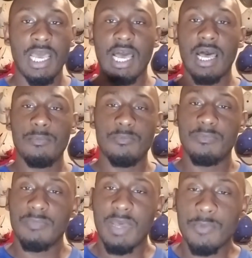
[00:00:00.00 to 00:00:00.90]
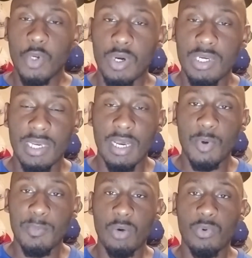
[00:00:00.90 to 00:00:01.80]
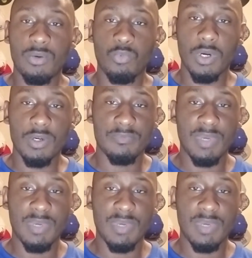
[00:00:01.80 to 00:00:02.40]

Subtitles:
I'm on my way to work.